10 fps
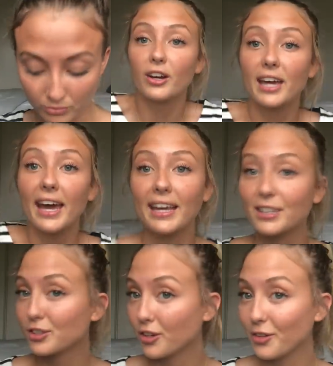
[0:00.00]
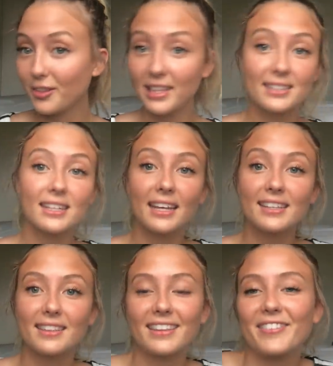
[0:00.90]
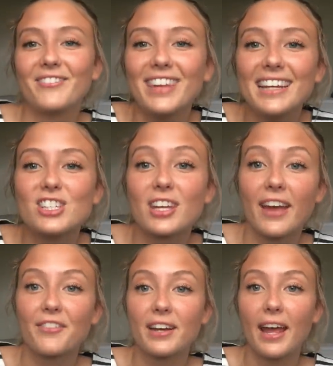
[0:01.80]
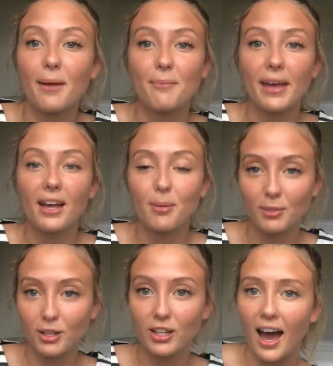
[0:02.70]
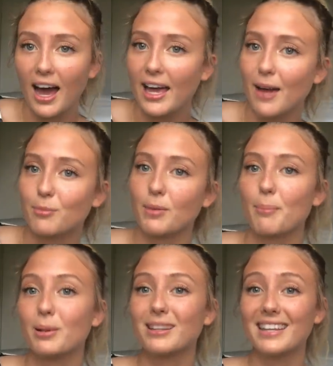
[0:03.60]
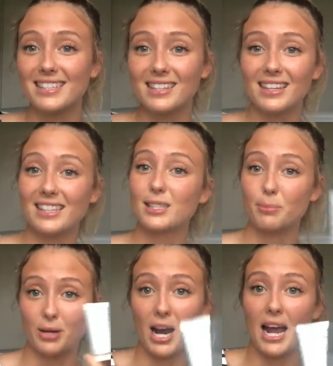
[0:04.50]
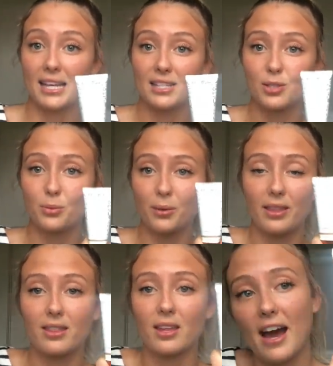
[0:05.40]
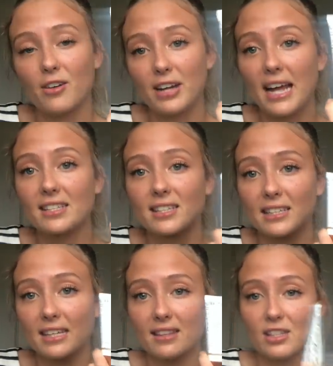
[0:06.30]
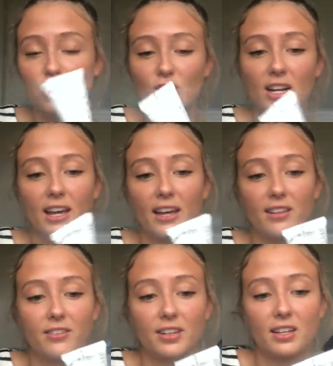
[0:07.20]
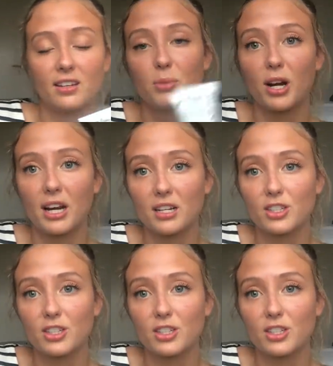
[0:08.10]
Okay, so this is the finished everyday makeup look. I am pleasantly surprised with how nicely this Drunk Elephant product